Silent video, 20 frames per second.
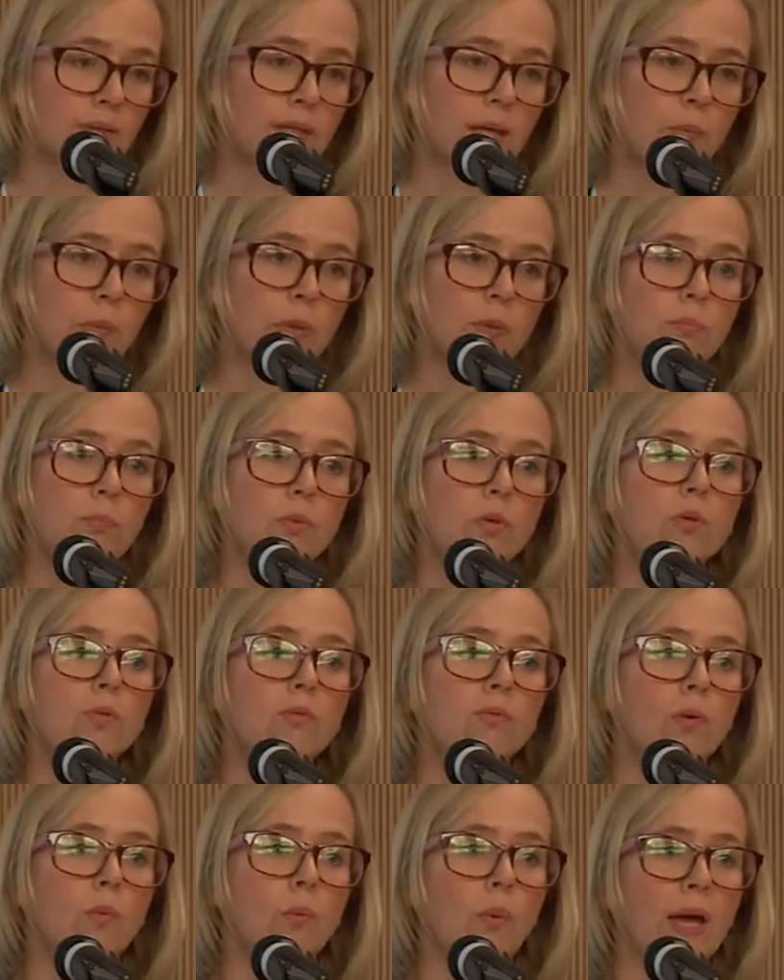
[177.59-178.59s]
that we
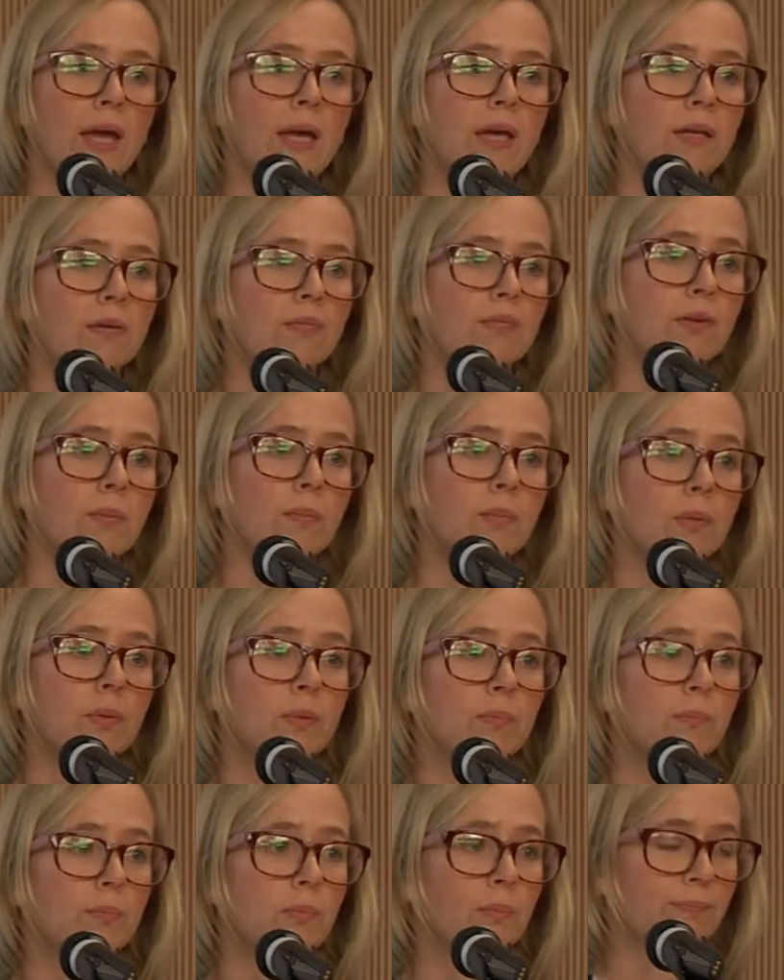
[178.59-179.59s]
move away from
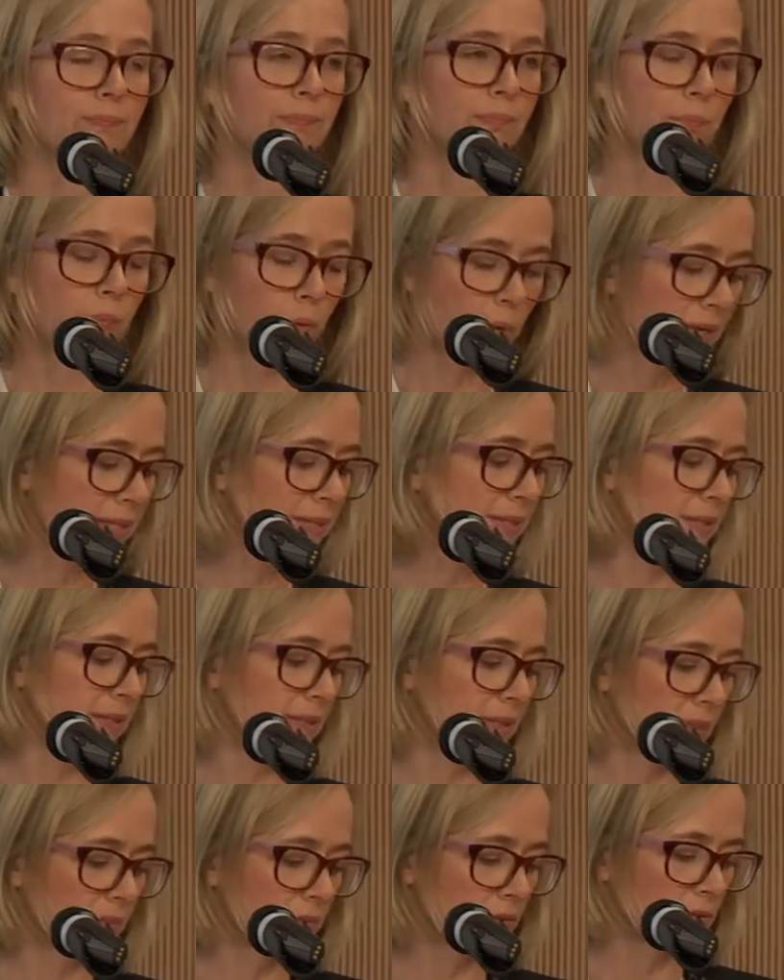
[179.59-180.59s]
the present
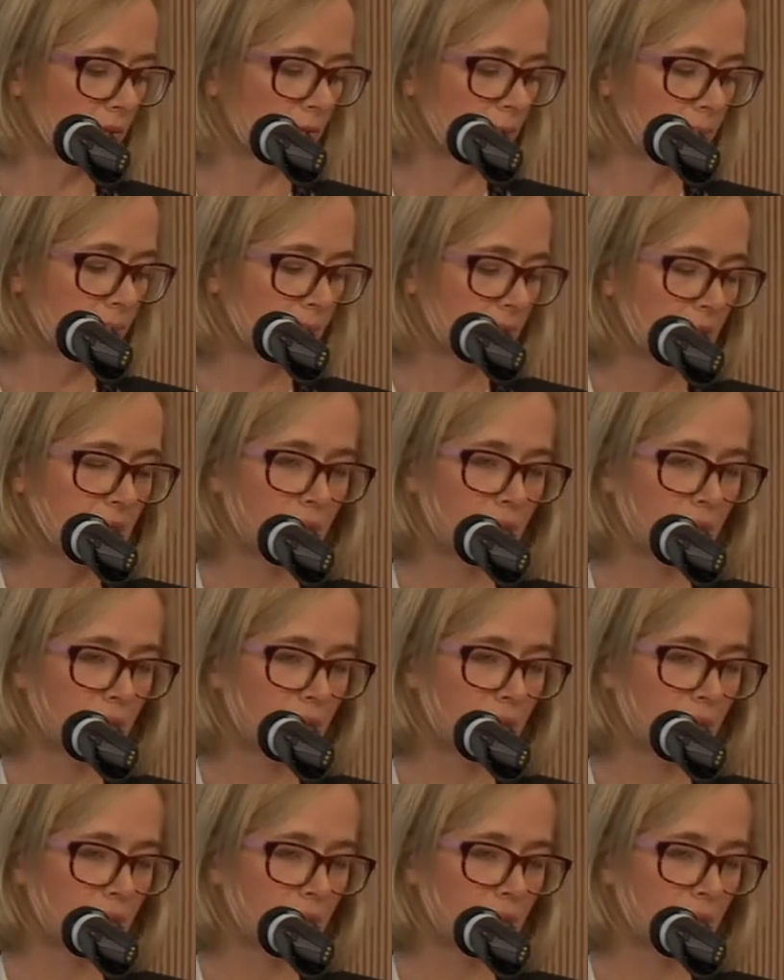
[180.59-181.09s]
system,